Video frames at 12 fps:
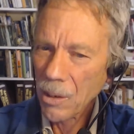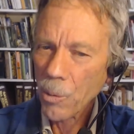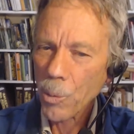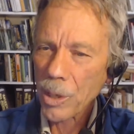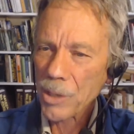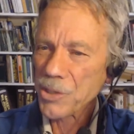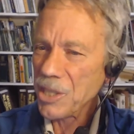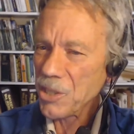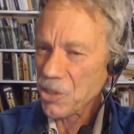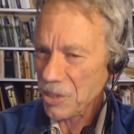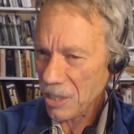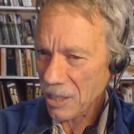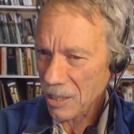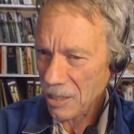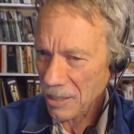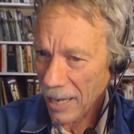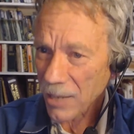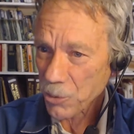Well, since the
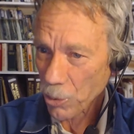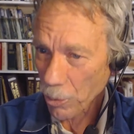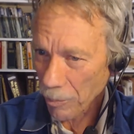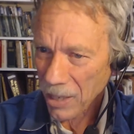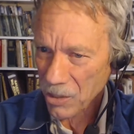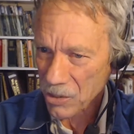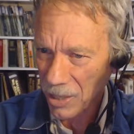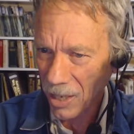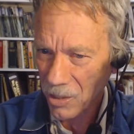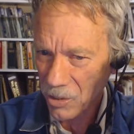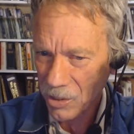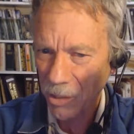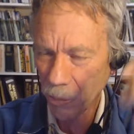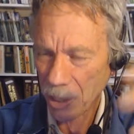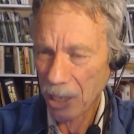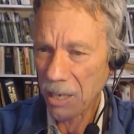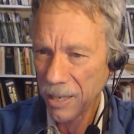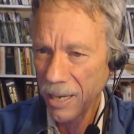natural miticides, the
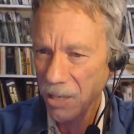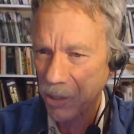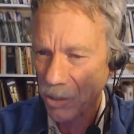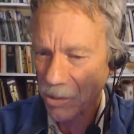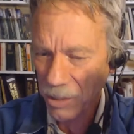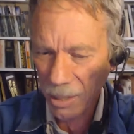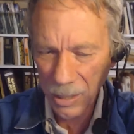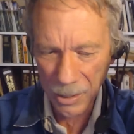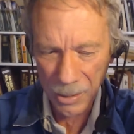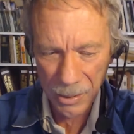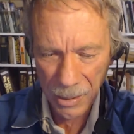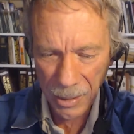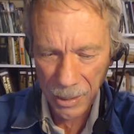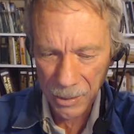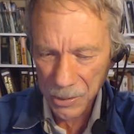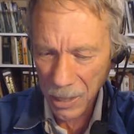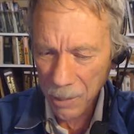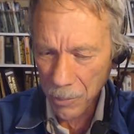organic acids and
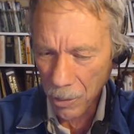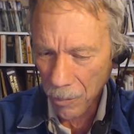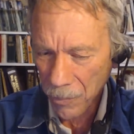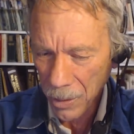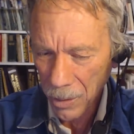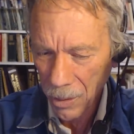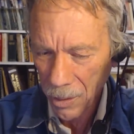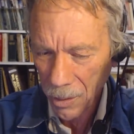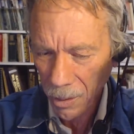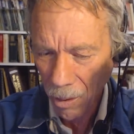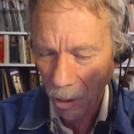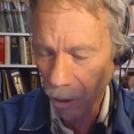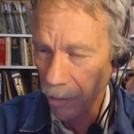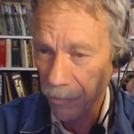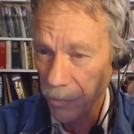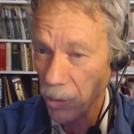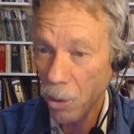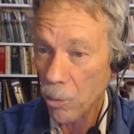thyme oil, are
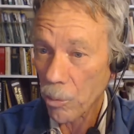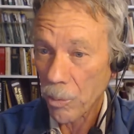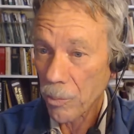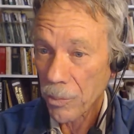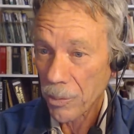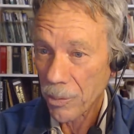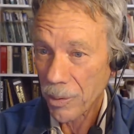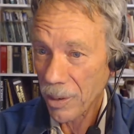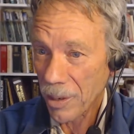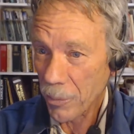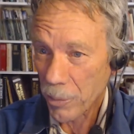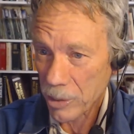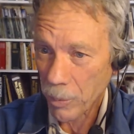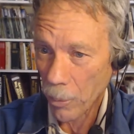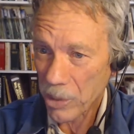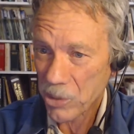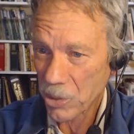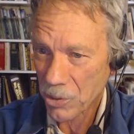of no unreasonable
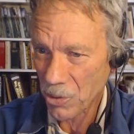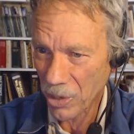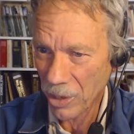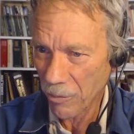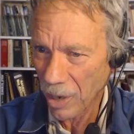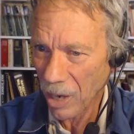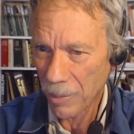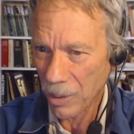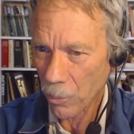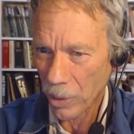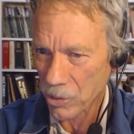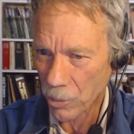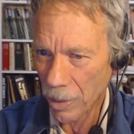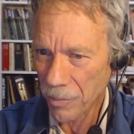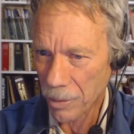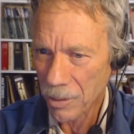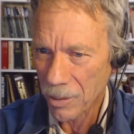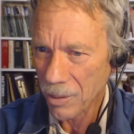risk to the environment
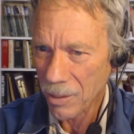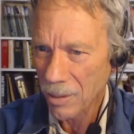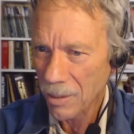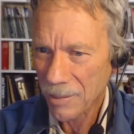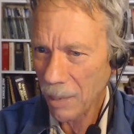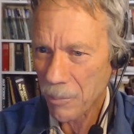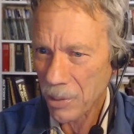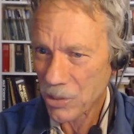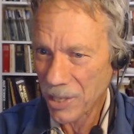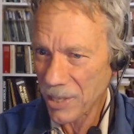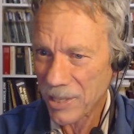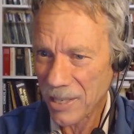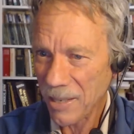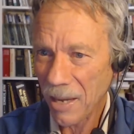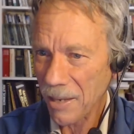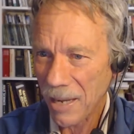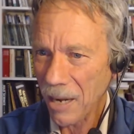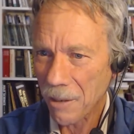whatsoever, that means they did not
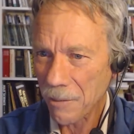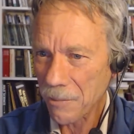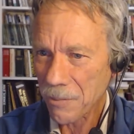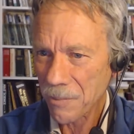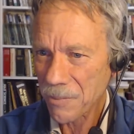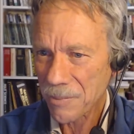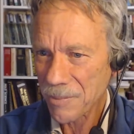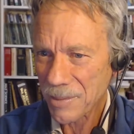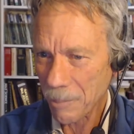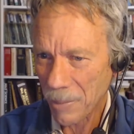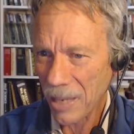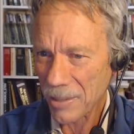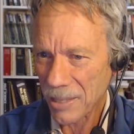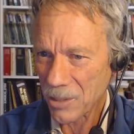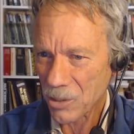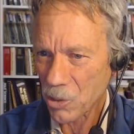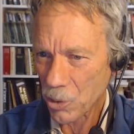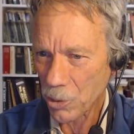have the
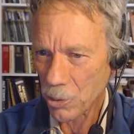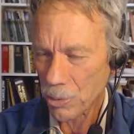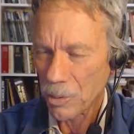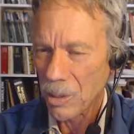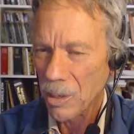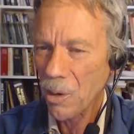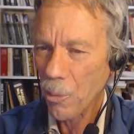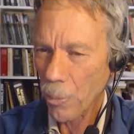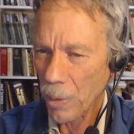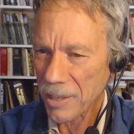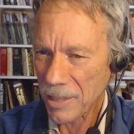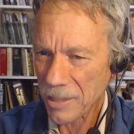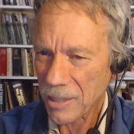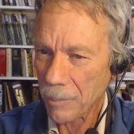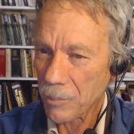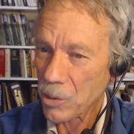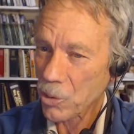mandate to regulate them.